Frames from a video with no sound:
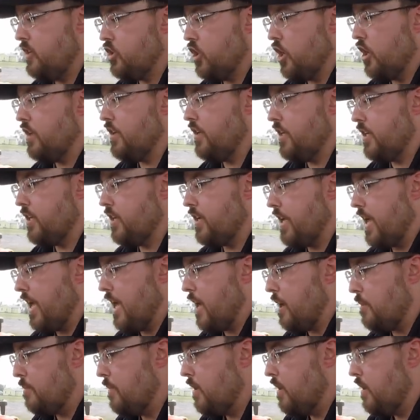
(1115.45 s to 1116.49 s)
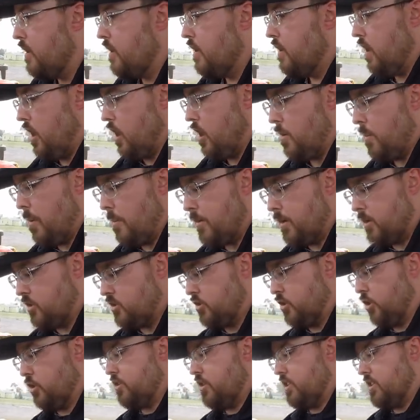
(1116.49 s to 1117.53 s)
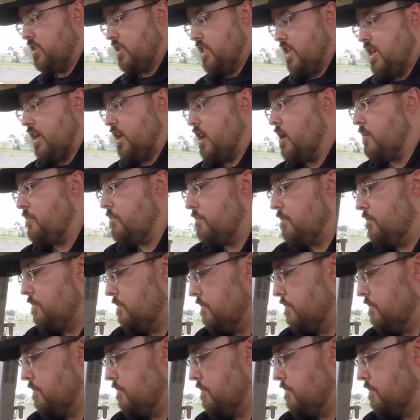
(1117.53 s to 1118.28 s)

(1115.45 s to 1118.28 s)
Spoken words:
John Deere cab, I'm gonna start this thing up.